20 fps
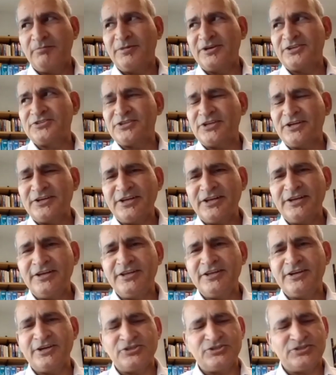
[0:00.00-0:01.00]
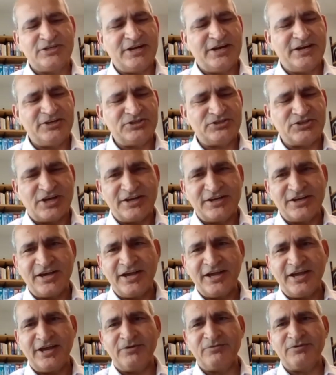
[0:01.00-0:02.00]
But certainly Russia and
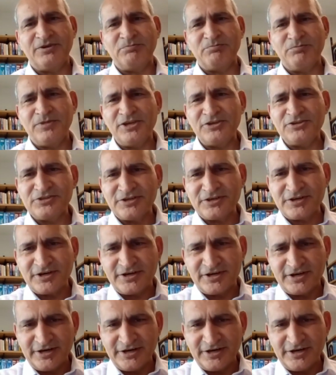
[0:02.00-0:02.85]
China have a major